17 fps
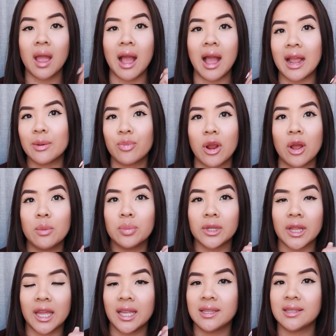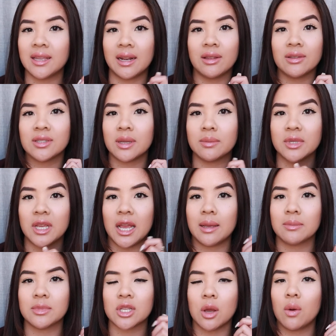eyebrow blades that I'll
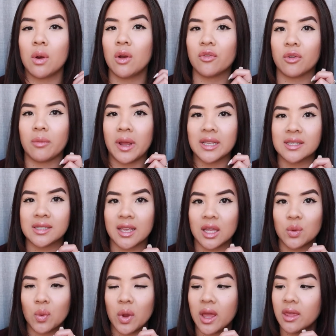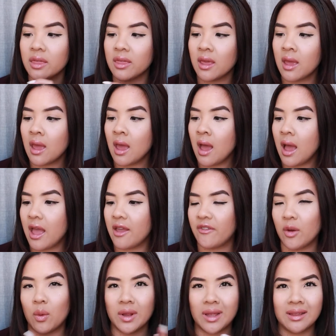sometimes go over my skin with
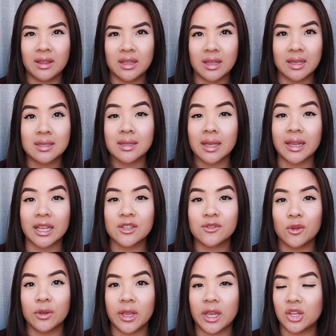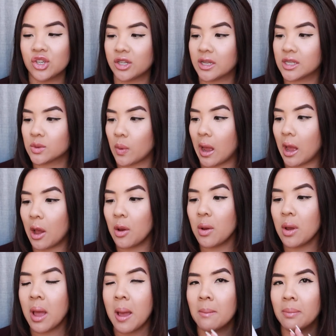if I want a slight exfoliation as
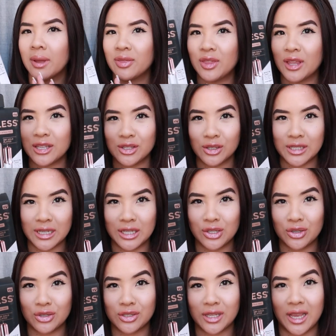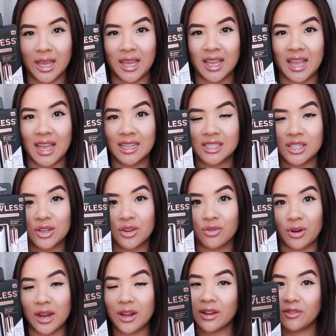well. But this looked interesting. It's
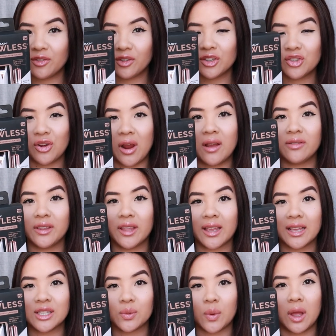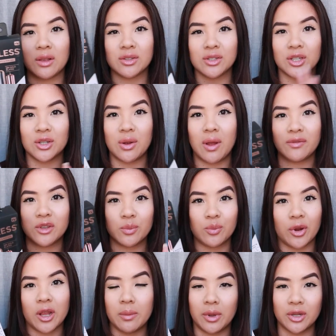great if you're traveling as well, so you don't have to
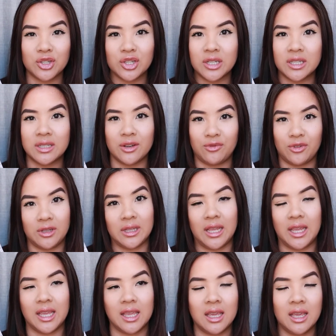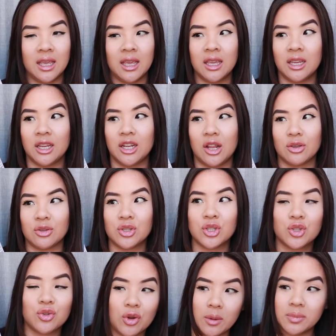bring a bunch of different, like, you know,
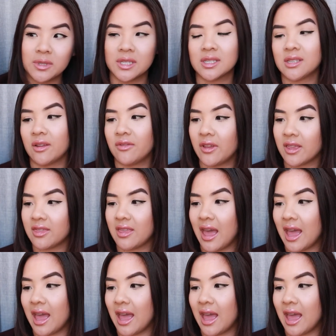strips and stuff like